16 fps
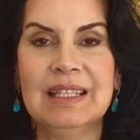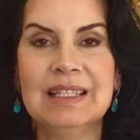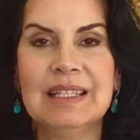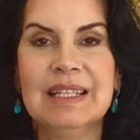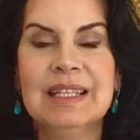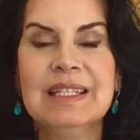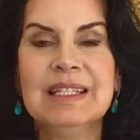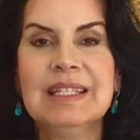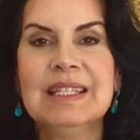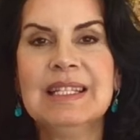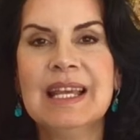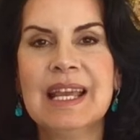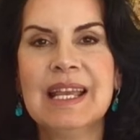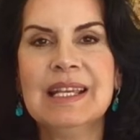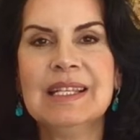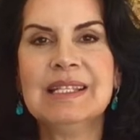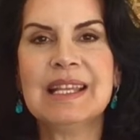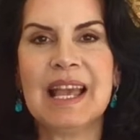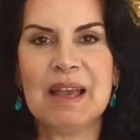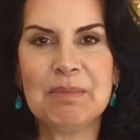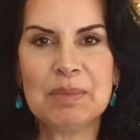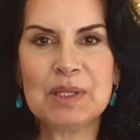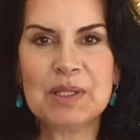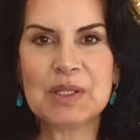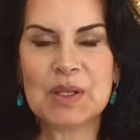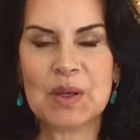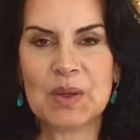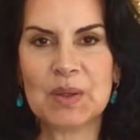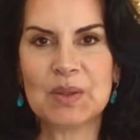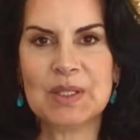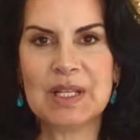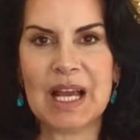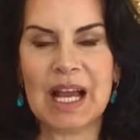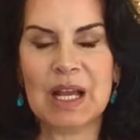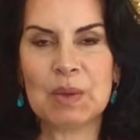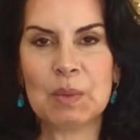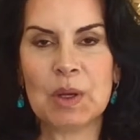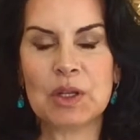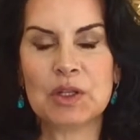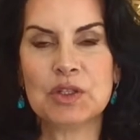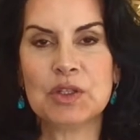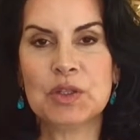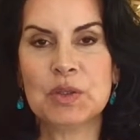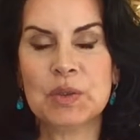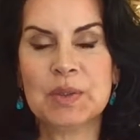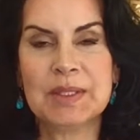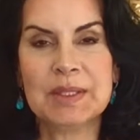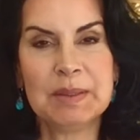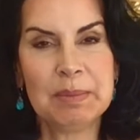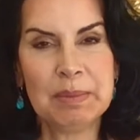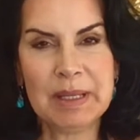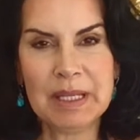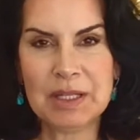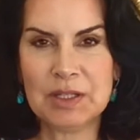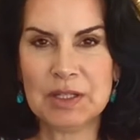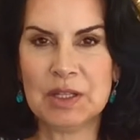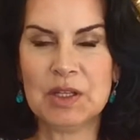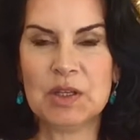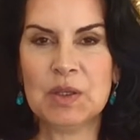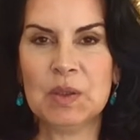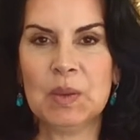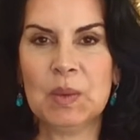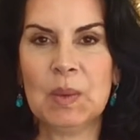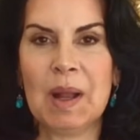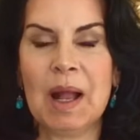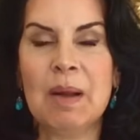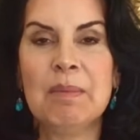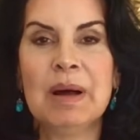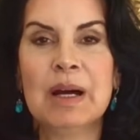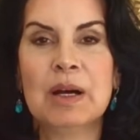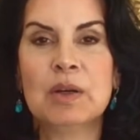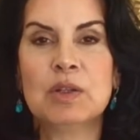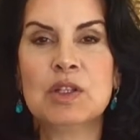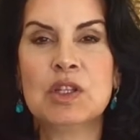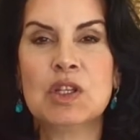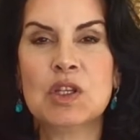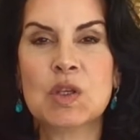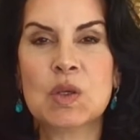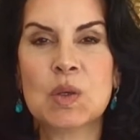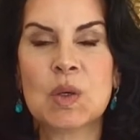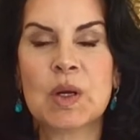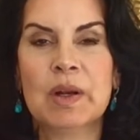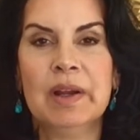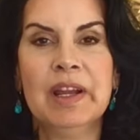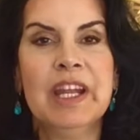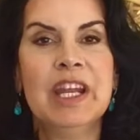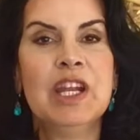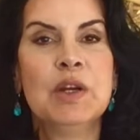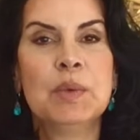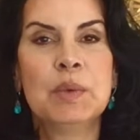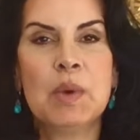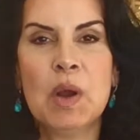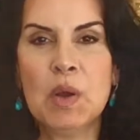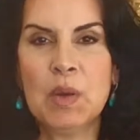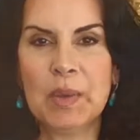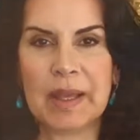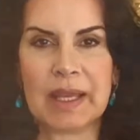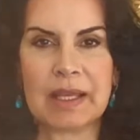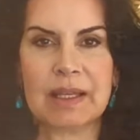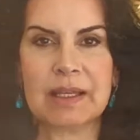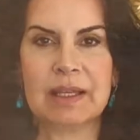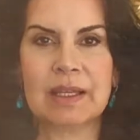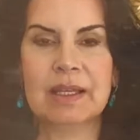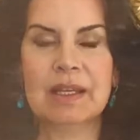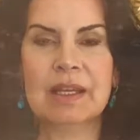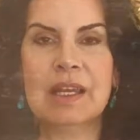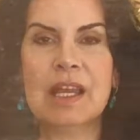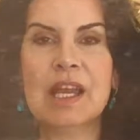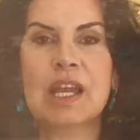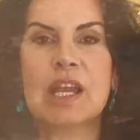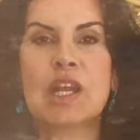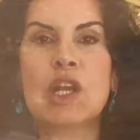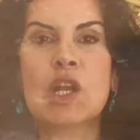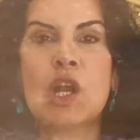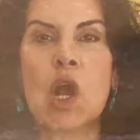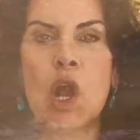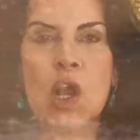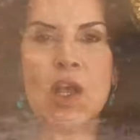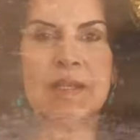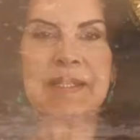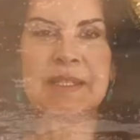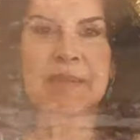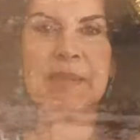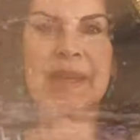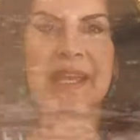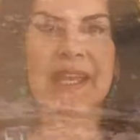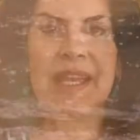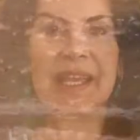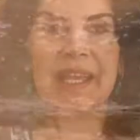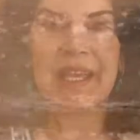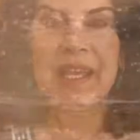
In today's episode, I want to speak to you about your heroic, cosmic,